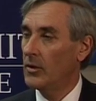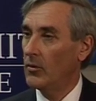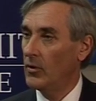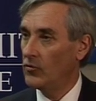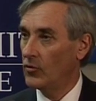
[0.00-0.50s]

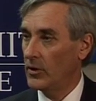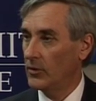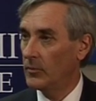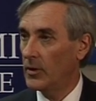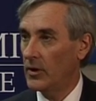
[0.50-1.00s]
We're
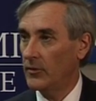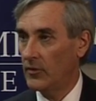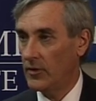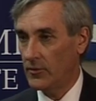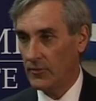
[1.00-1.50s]
enjoying the
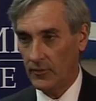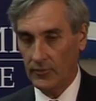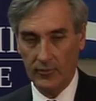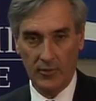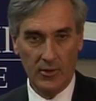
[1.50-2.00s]
party that
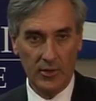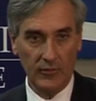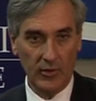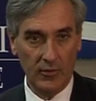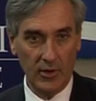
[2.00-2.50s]
this
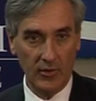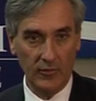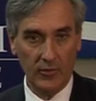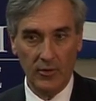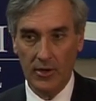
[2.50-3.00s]
easy credit
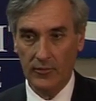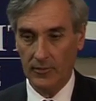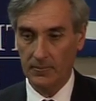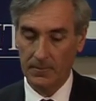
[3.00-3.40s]
is creating.